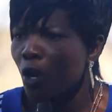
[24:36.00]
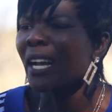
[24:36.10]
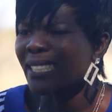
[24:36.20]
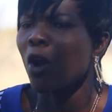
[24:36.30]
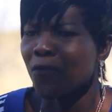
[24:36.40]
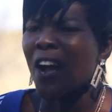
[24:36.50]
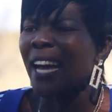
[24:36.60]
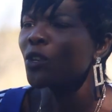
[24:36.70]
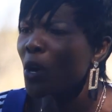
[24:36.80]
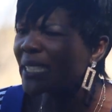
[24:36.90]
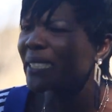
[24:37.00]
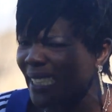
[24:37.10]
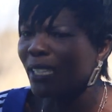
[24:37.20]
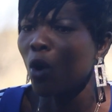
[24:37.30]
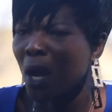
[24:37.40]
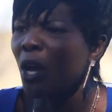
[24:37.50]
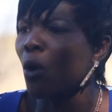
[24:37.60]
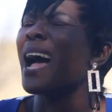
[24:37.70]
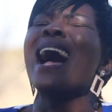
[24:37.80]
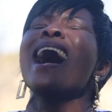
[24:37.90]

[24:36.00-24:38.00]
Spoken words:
Not of anointing oil.